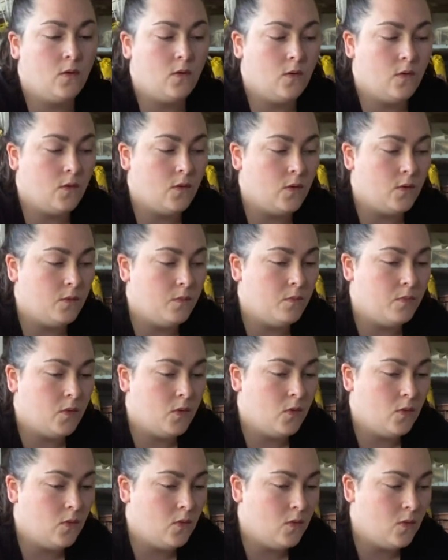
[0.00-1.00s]

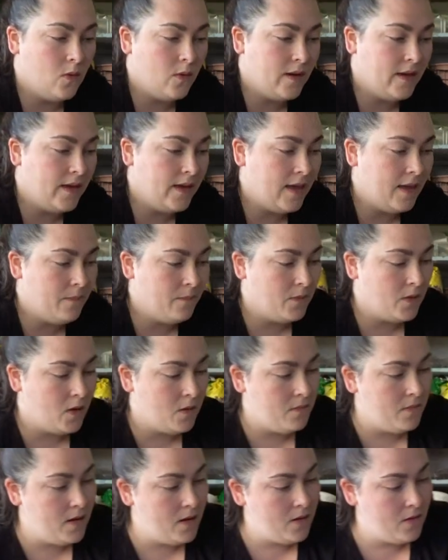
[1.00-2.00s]
Good boy. Hey,
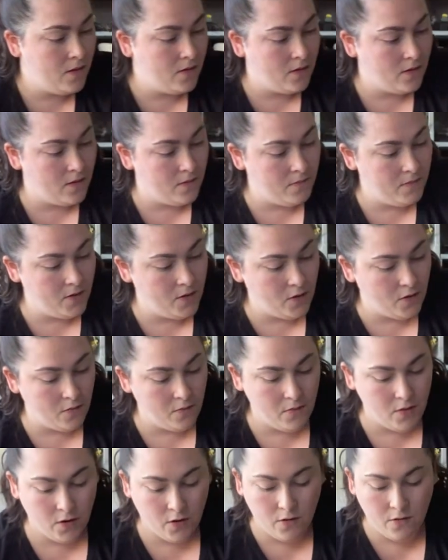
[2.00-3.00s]
come here. Come here,
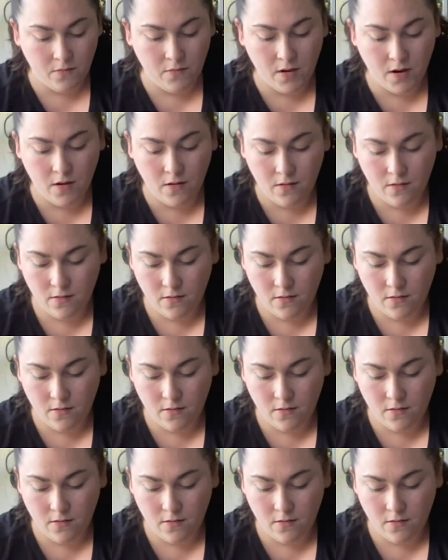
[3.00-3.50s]
come here, come here.